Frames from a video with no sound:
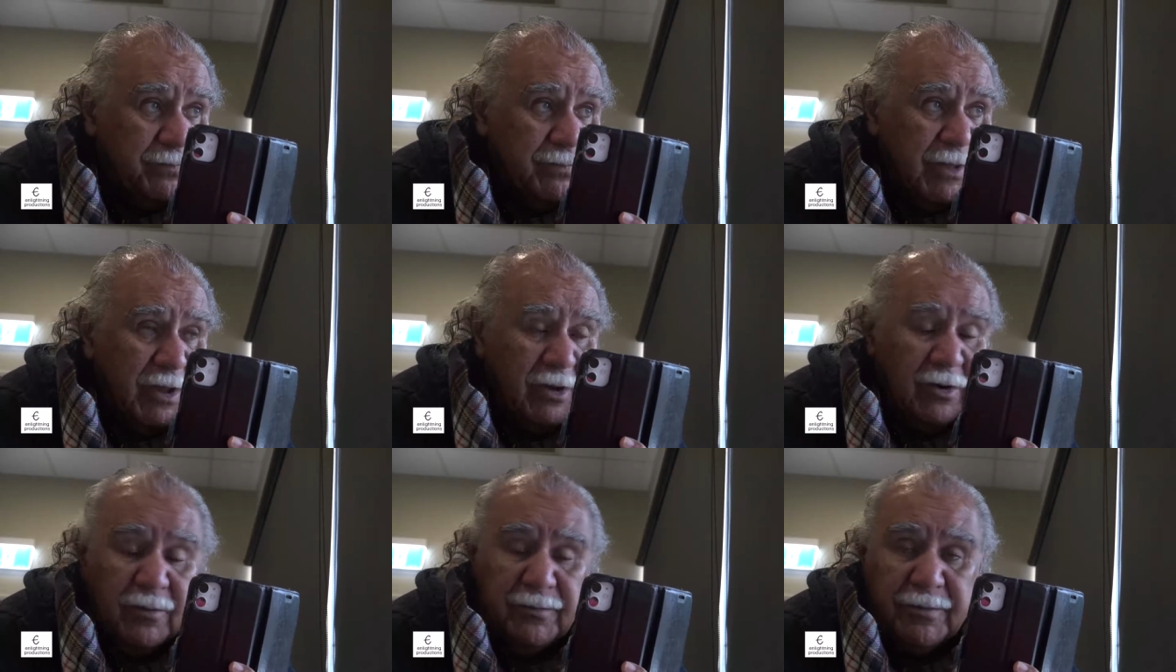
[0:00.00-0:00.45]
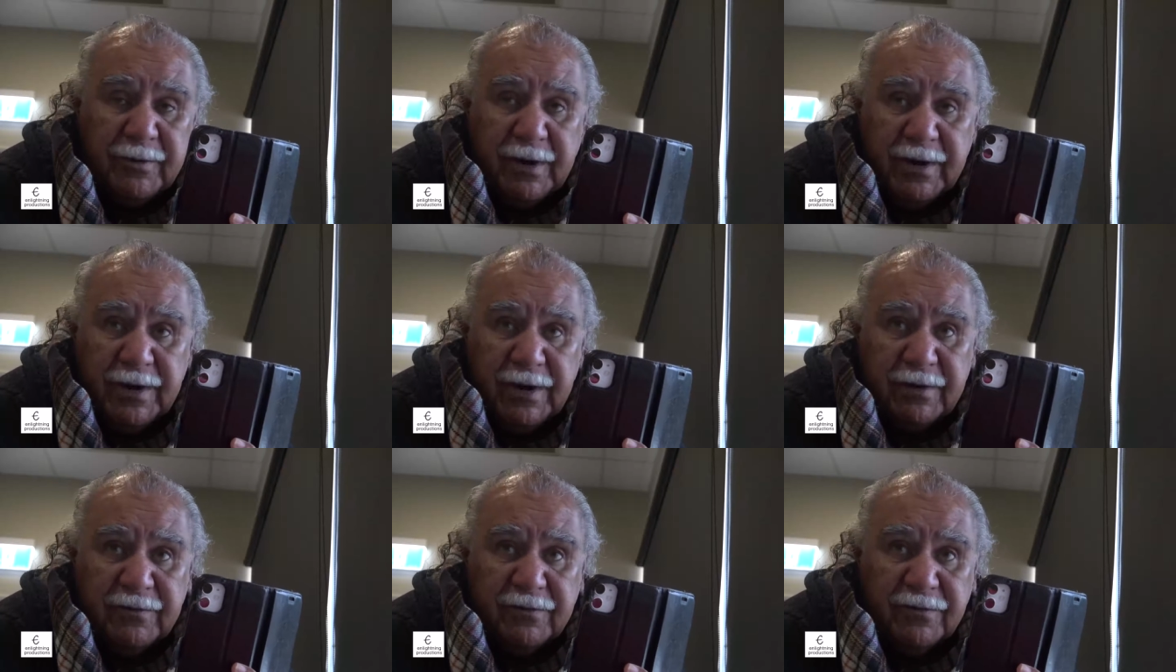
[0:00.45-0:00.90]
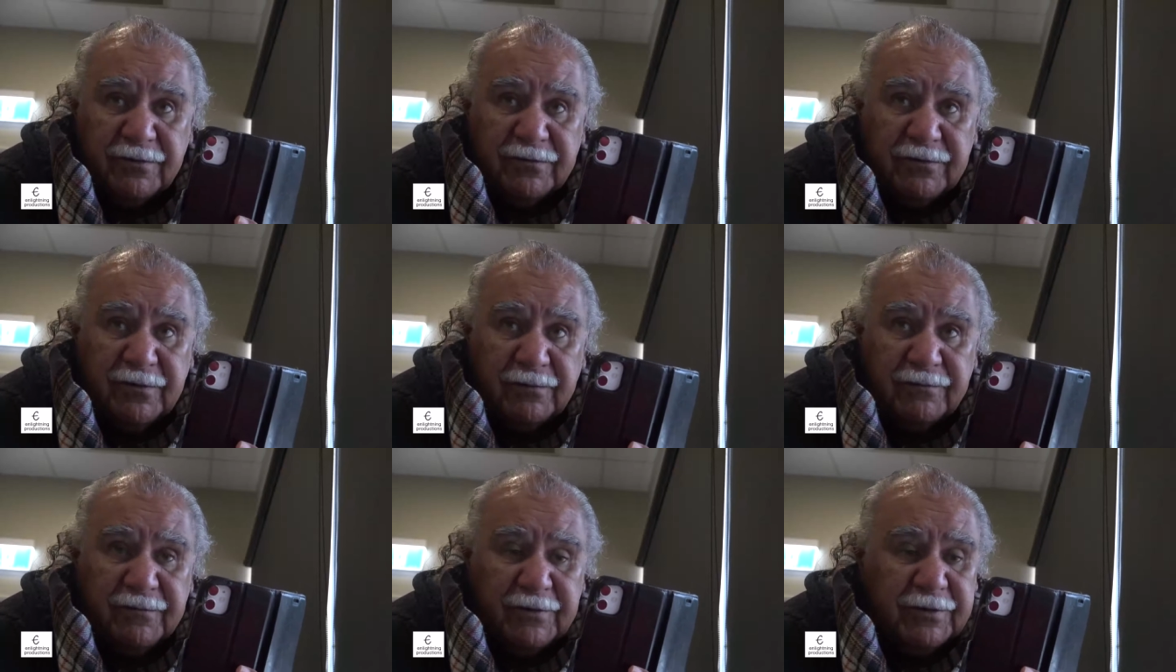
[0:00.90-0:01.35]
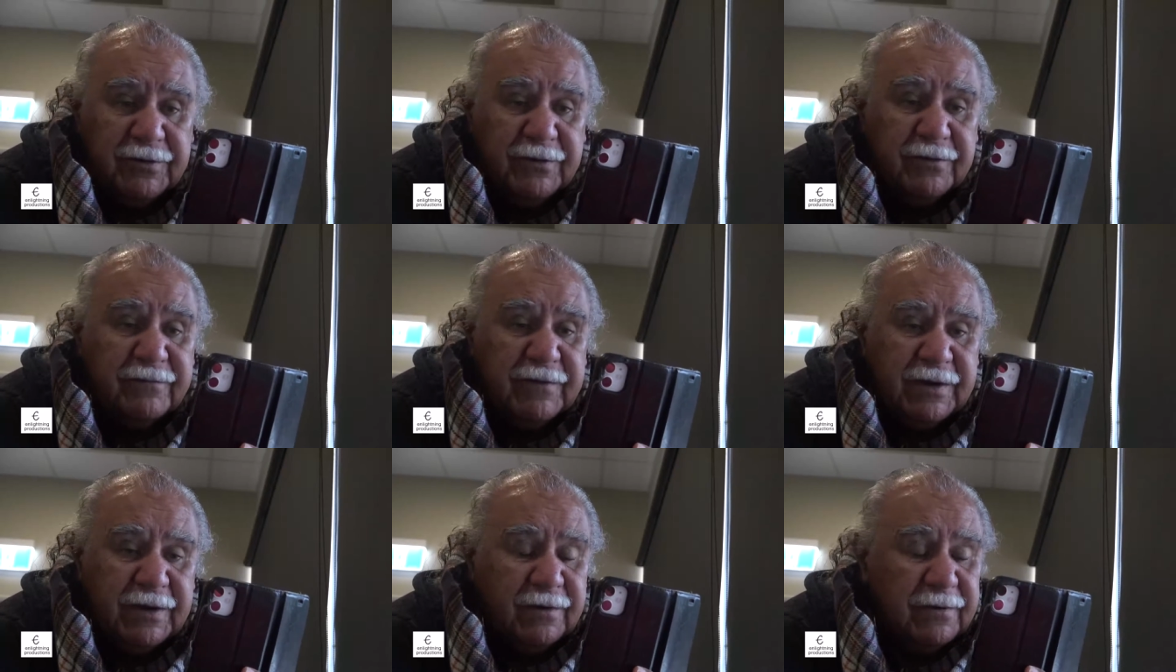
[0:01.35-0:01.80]
They operate under the sovereignty
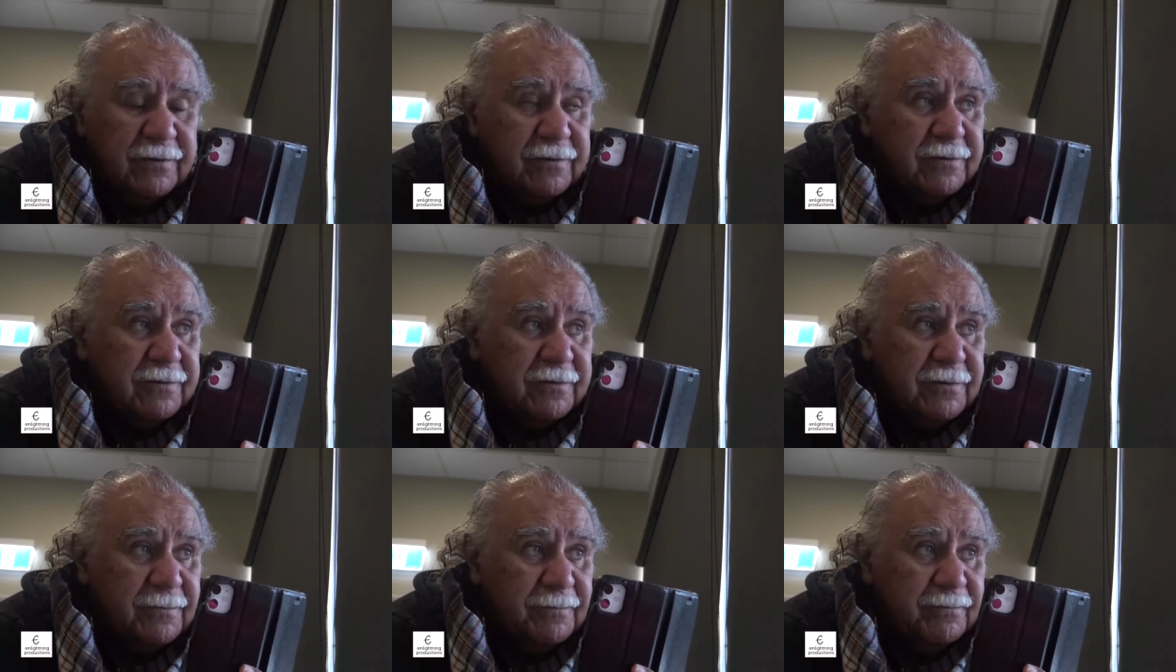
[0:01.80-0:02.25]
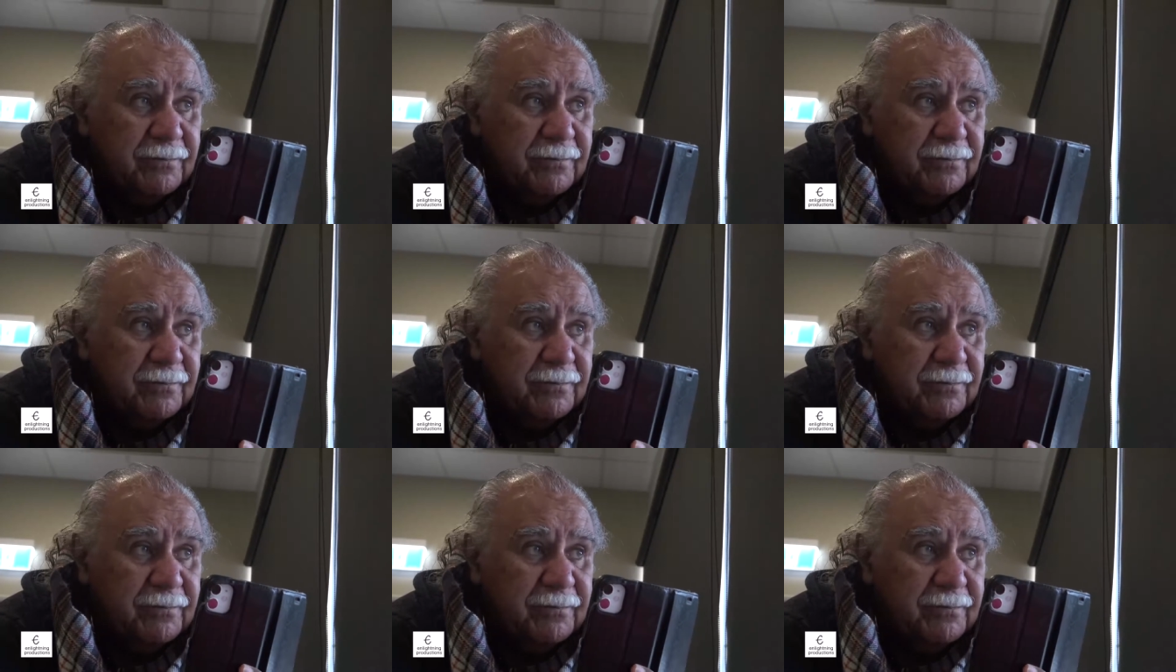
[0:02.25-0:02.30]
of England,